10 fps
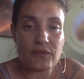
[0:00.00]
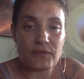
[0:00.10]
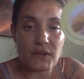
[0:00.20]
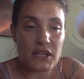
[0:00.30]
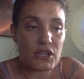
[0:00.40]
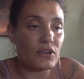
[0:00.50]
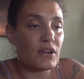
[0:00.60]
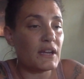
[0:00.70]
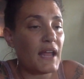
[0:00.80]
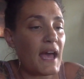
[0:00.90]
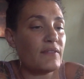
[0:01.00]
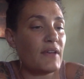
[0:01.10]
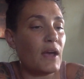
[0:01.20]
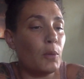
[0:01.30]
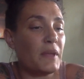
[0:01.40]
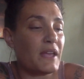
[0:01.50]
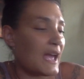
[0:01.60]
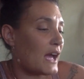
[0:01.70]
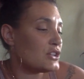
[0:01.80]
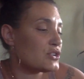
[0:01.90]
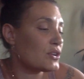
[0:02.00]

I feel like you're going to have a helping hand.